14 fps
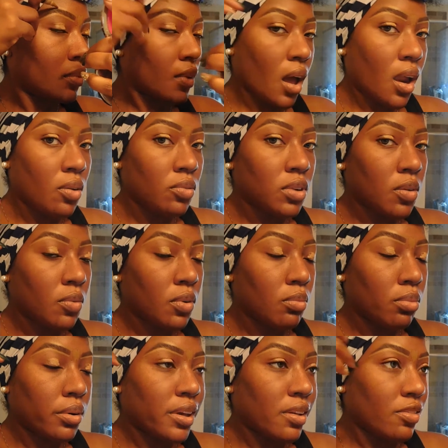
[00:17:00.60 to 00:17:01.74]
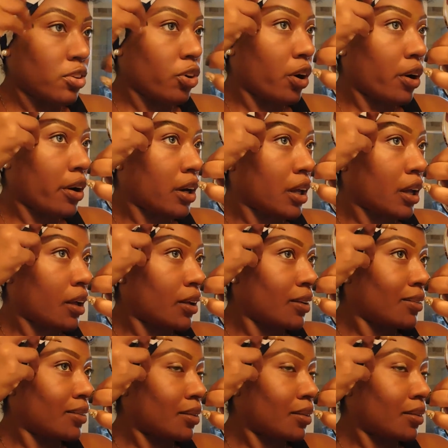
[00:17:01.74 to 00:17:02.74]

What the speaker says: I don't even want to breathe so hard, y'all.